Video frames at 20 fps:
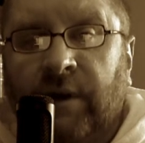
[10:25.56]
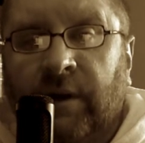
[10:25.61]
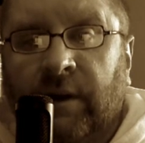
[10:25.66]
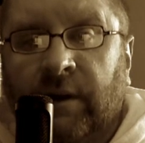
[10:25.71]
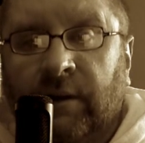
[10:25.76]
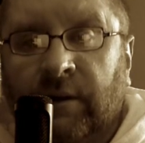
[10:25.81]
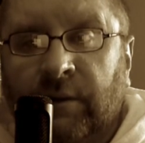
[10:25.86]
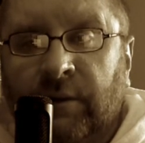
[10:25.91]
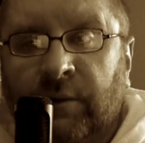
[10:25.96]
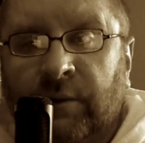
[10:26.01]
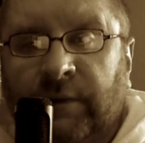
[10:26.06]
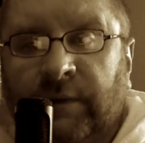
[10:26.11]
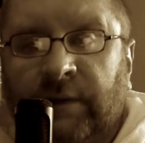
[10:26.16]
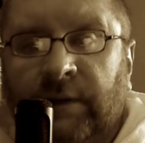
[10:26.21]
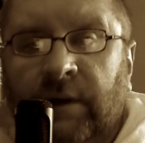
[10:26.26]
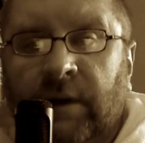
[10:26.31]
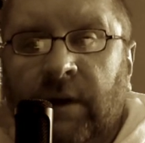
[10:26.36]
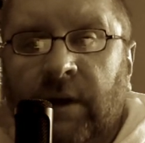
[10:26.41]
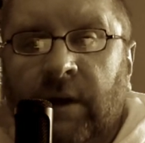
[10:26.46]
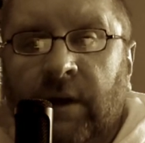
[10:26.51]
and loose,
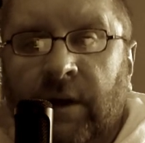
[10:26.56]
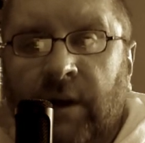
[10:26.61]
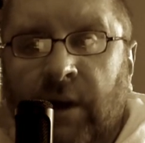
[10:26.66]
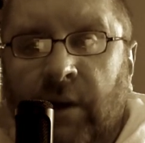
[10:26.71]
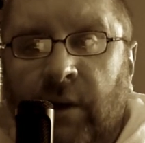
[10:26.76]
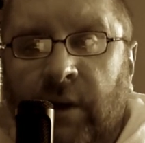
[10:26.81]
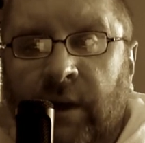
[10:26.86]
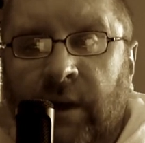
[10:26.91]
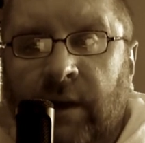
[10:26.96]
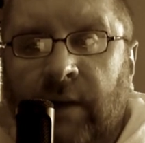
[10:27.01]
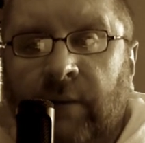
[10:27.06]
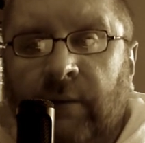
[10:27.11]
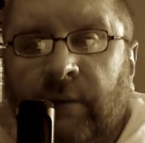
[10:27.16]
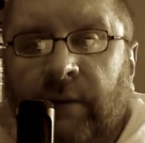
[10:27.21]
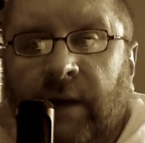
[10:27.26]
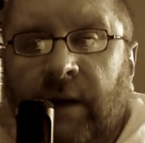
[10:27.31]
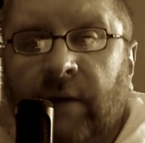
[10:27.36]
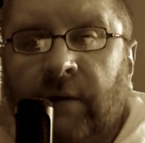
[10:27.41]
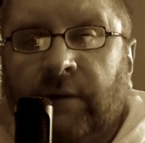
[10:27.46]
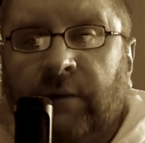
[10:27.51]
knowing he
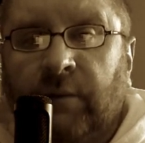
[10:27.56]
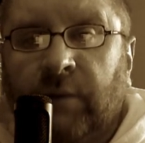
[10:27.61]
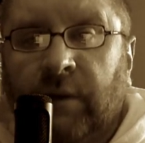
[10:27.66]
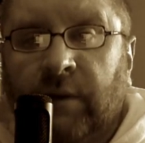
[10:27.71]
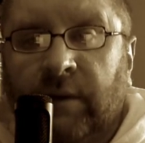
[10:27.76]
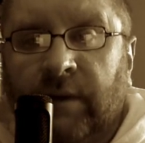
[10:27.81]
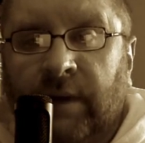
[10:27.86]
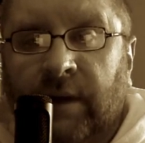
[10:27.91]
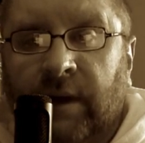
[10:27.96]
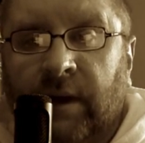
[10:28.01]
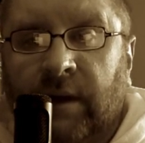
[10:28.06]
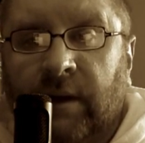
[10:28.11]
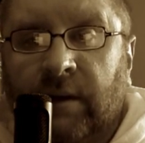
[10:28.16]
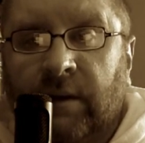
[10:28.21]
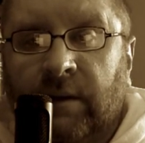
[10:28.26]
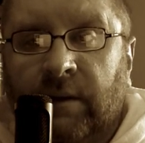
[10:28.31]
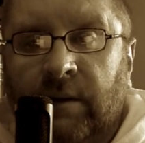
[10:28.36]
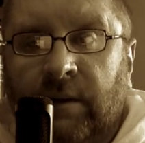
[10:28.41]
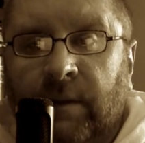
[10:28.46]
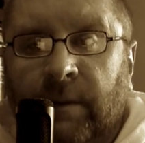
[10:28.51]
was elsewhere then,
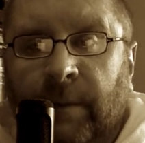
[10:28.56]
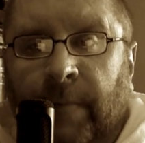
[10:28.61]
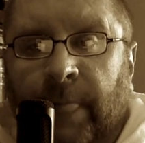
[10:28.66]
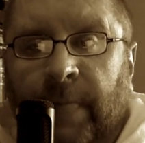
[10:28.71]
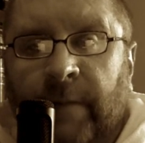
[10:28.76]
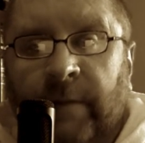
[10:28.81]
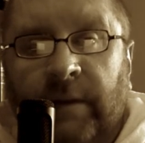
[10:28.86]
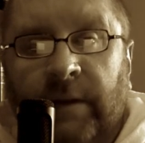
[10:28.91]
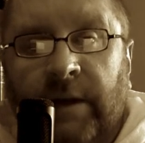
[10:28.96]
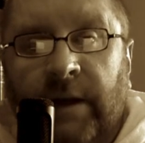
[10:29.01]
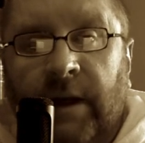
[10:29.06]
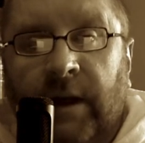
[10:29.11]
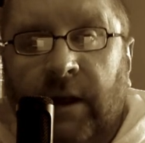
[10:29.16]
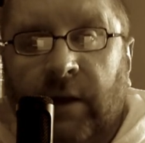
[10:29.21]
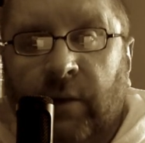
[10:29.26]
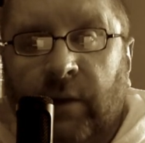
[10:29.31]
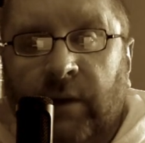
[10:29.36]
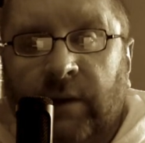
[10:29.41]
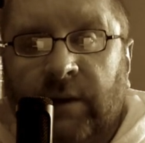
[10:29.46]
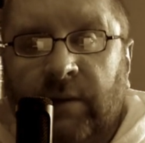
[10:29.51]
the day
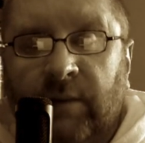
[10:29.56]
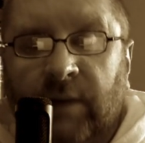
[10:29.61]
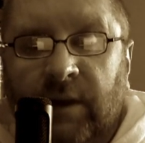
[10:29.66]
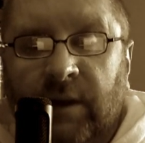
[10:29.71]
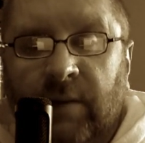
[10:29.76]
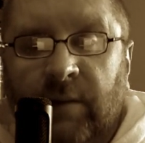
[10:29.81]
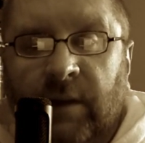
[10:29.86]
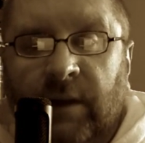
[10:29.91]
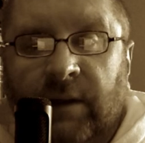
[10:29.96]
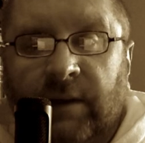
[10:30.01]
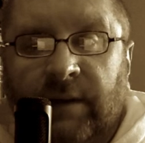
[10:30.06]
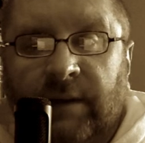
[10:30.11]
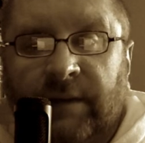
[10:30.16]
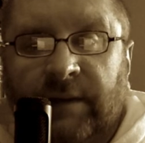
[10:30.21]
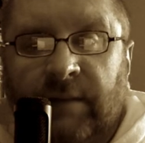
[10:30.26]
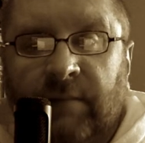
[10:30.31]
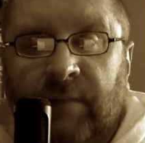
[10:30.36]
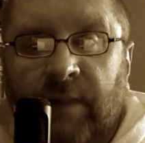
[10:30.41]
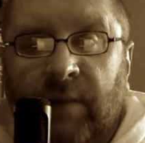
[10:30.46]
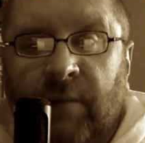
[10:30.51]
quickly becoming a
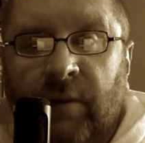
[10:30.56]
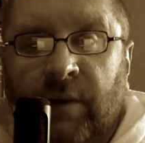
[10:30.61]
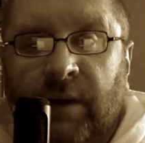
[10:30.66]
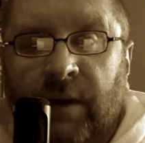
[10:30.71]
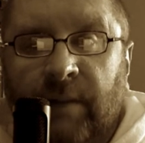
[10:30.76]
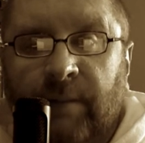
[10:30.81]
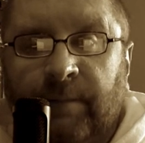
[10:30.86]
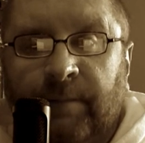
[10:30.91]
distant memory.